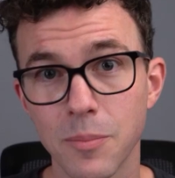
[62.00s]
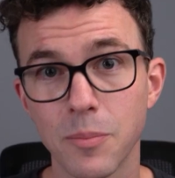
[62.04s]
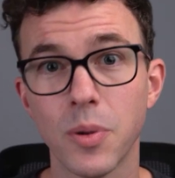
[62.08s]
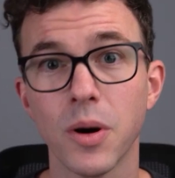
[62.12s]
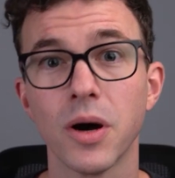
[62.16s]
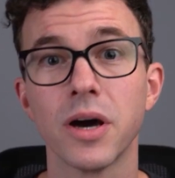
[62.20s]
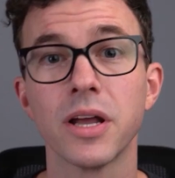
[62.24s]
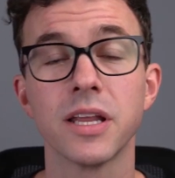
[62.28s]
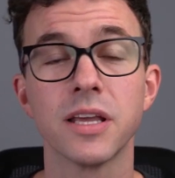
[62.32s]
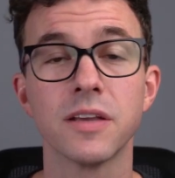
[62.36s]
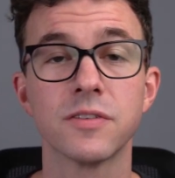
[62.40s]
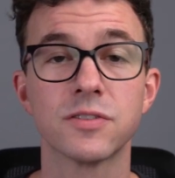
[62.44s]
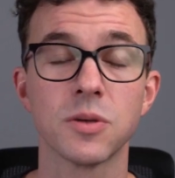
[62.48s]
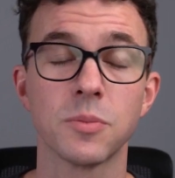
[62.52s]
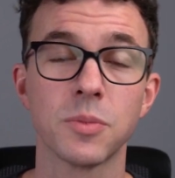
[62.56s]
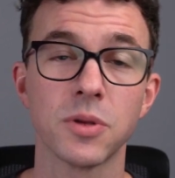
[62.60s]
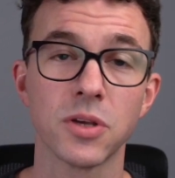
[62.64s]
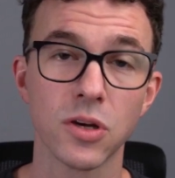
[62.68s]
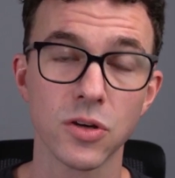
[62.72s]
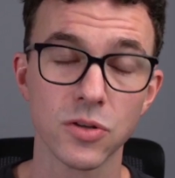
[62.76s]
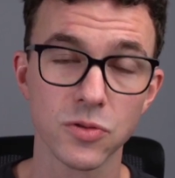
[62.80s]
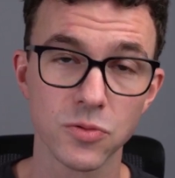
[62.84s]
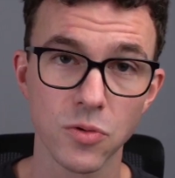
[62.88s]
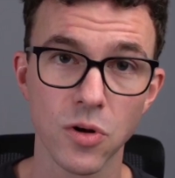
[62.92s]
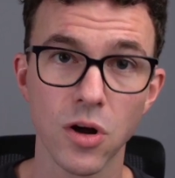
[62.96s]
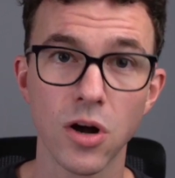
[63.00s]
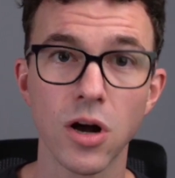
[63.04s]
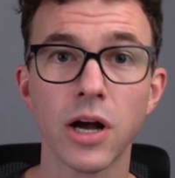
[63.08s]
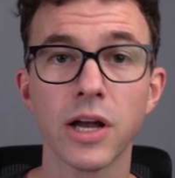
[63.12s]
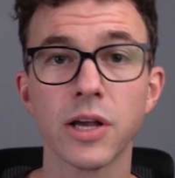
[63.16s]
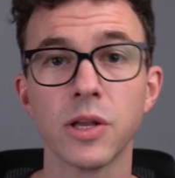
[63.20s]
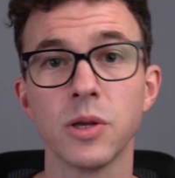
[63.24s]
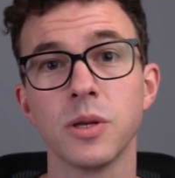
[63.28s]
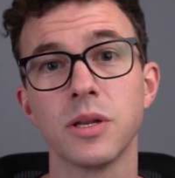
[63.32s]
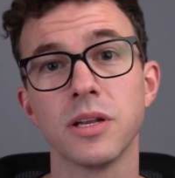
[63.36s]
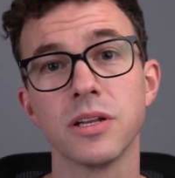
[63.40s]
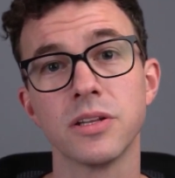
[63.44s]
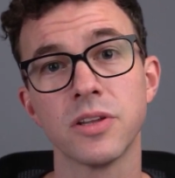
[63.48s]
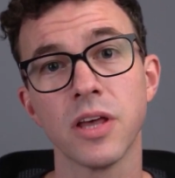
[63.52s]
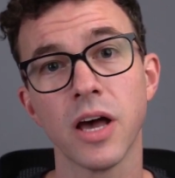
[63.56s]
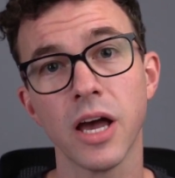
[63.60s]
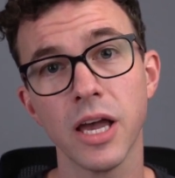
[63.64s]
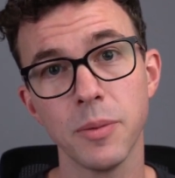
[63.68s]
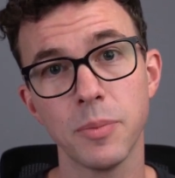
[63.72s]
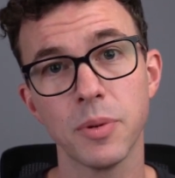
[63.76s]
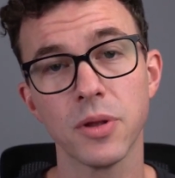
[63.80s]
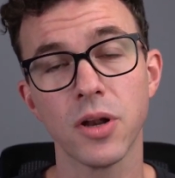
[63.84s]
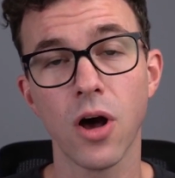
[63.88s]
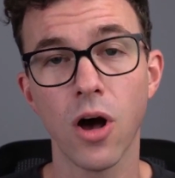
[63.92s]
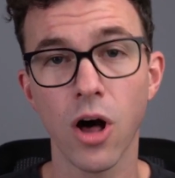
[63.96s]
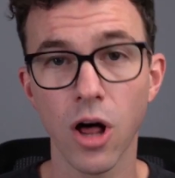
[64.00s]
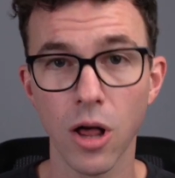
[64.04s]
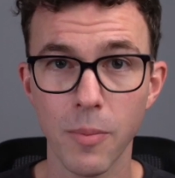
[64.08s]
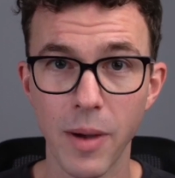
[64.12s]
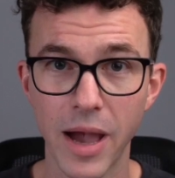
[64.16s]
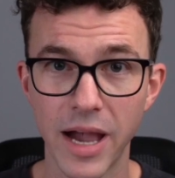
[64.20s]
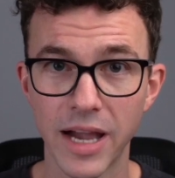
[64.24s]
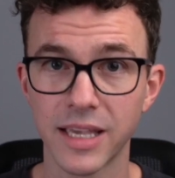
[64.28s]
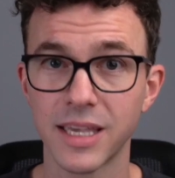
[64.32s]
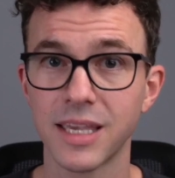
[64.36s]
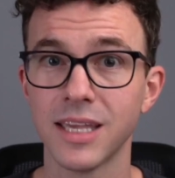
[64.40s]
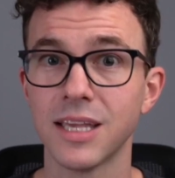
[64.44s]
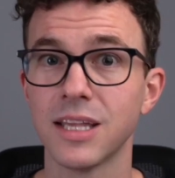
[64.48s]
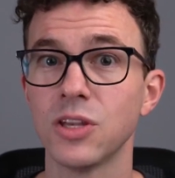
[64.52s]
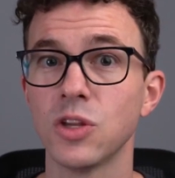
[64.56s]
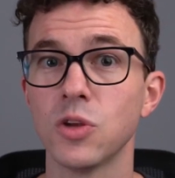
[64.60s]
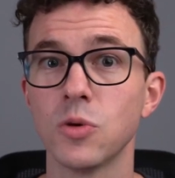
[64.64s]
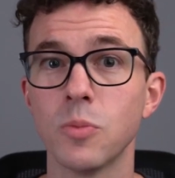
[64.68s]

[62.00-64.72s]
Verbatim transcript: but if something goes wrong, you need to type it all back in.